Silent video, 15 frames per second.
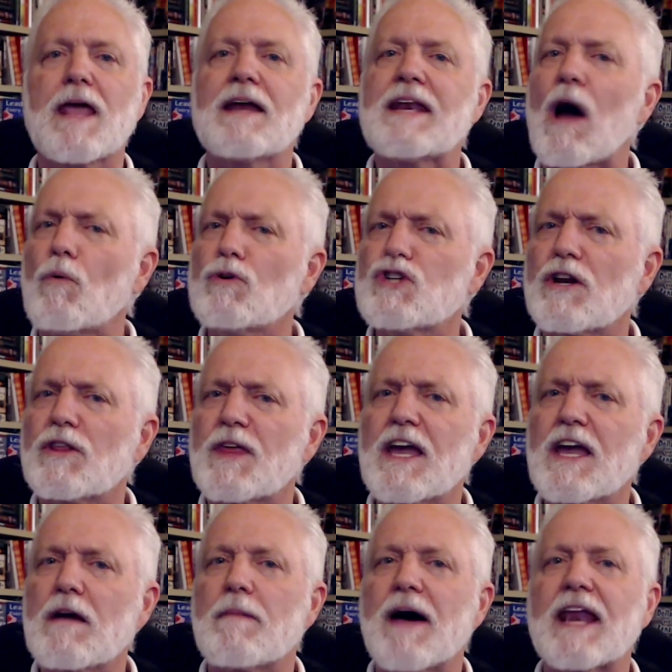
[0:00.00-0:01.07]
Now I want you to
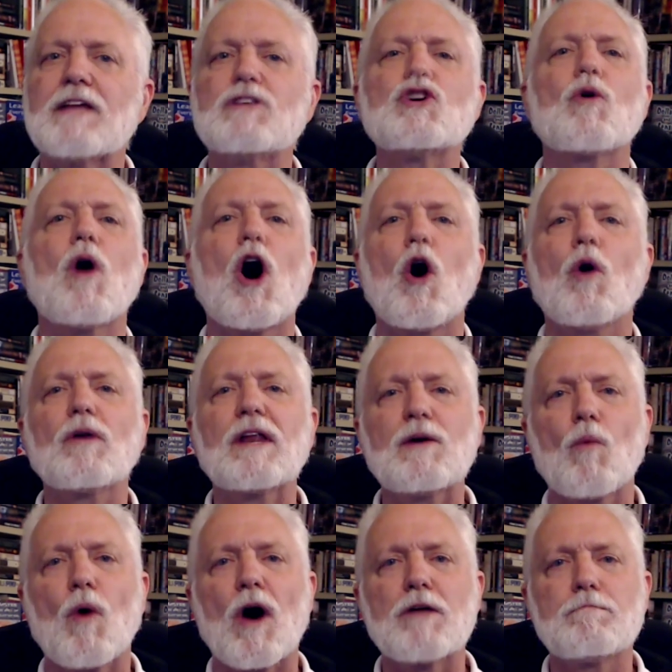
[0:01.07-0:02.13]
think about it. You're only
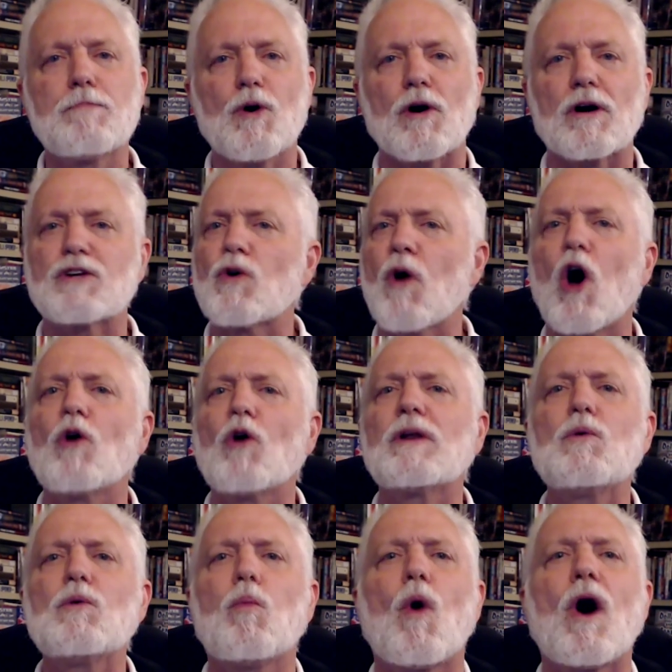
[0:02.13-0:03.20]
one book. You're
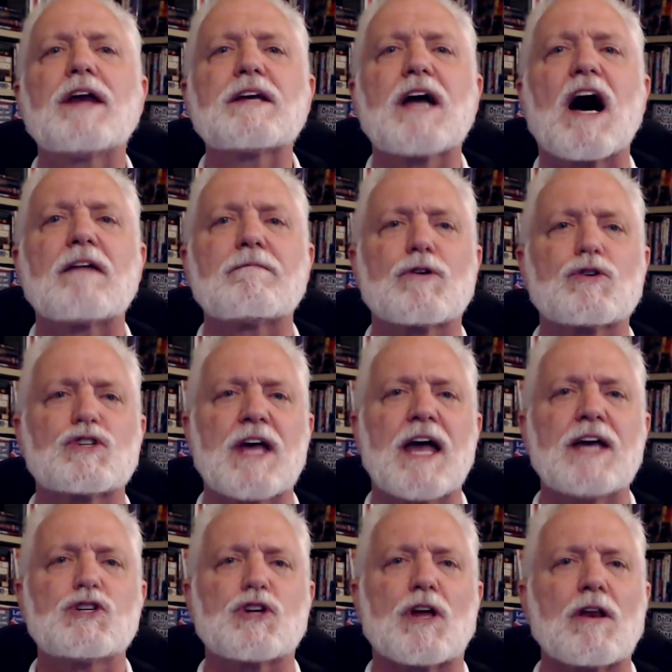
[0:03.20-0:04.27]
only one
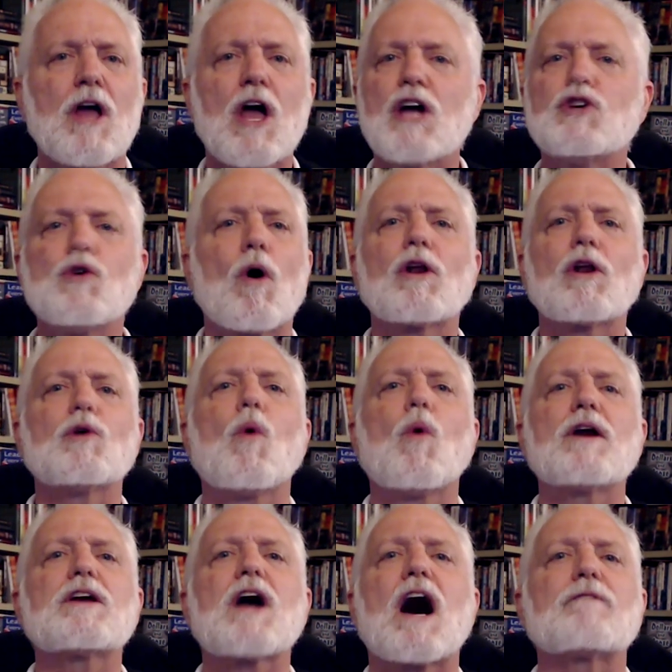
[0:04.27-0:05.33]
conversation. You're only
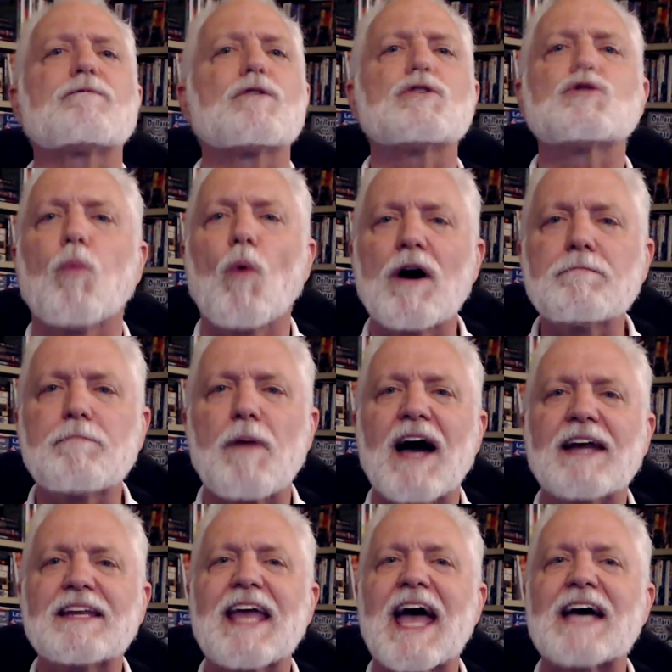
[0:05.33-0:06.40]
one conference, one
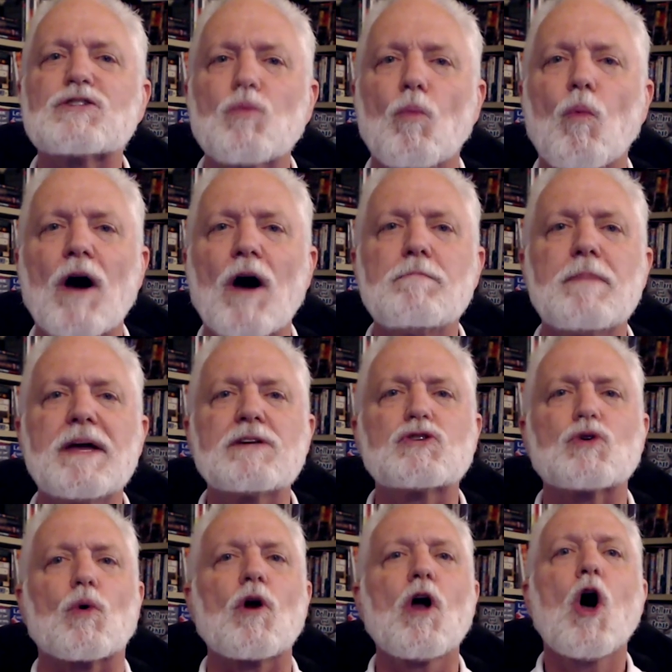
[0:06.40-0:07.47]
podcast, one
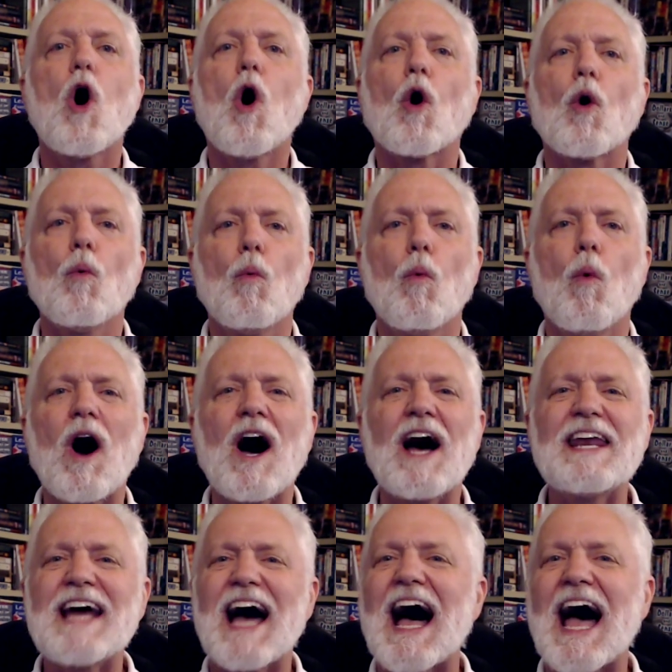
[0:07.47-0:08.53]
mentor, or
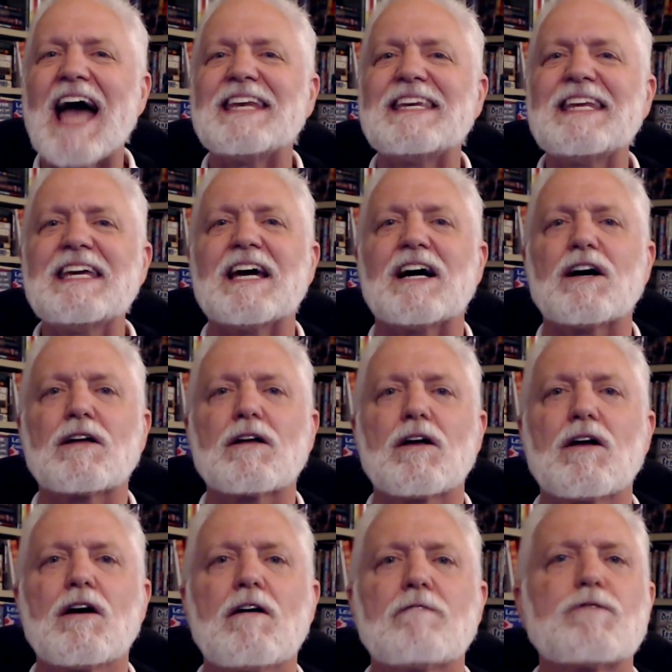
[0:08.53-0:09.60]
one idea
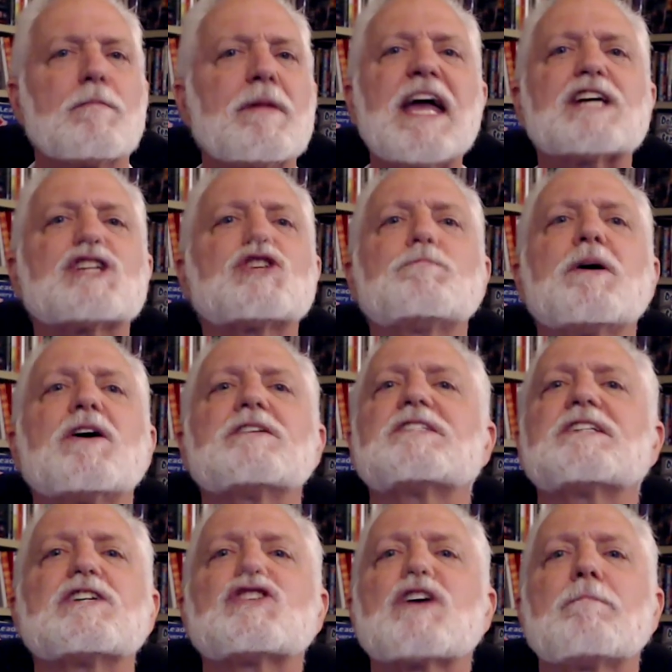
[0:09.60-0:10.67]
from
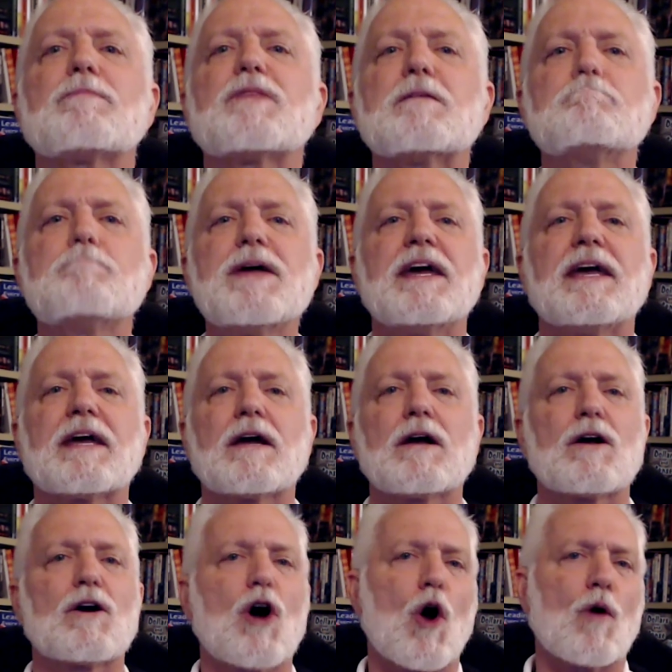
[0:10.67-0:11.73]
experiencing something big
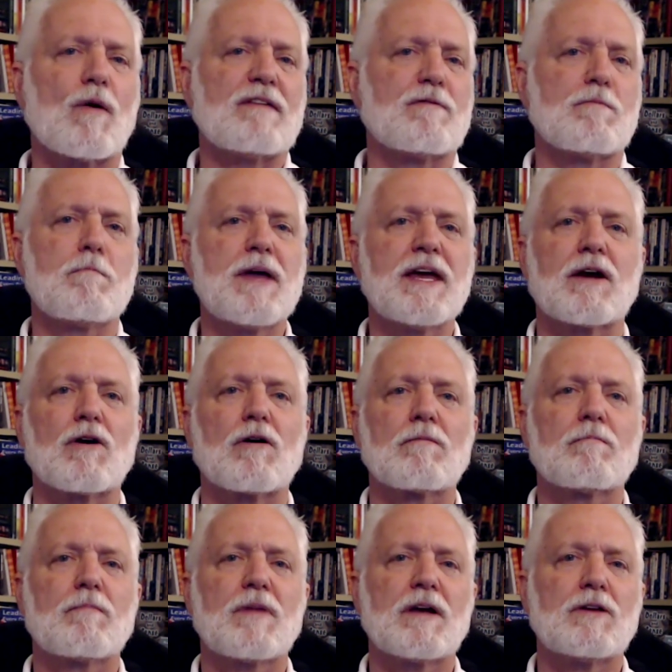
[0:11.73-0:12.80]
or even bigger
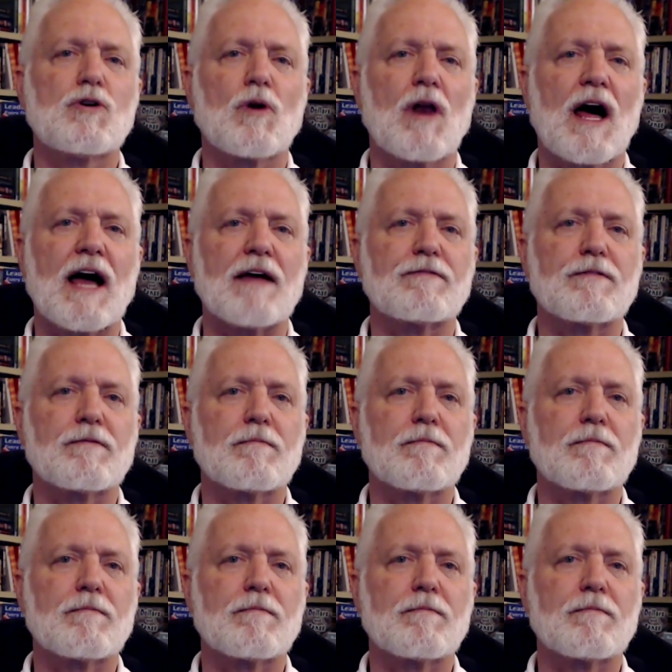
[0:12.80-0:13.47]
in your life.